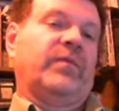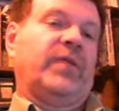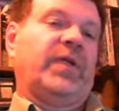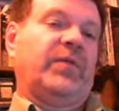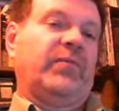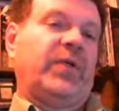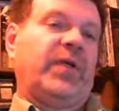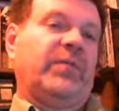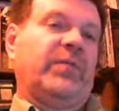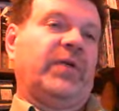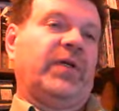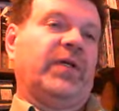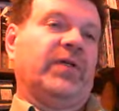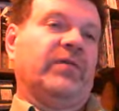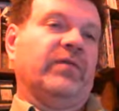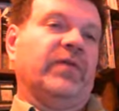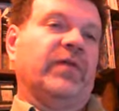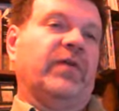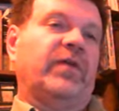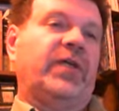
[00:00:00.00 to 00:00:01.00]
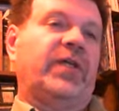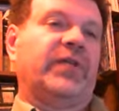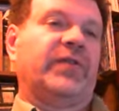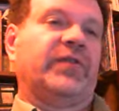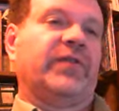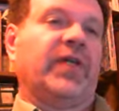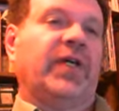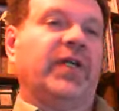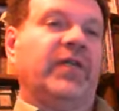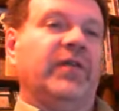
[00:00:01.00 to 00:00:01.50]
Then people get very
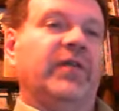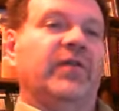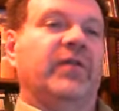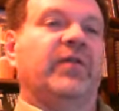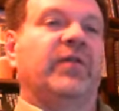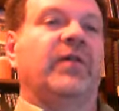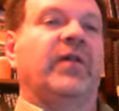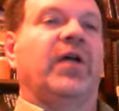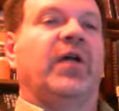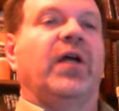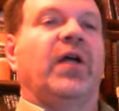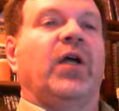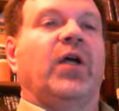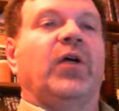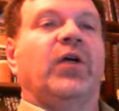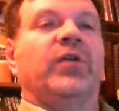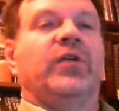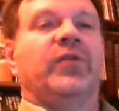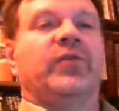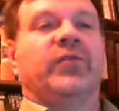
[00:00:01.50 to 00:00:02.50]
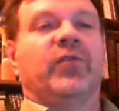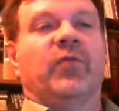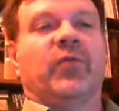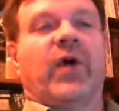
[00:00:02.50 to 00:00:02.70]
excited. So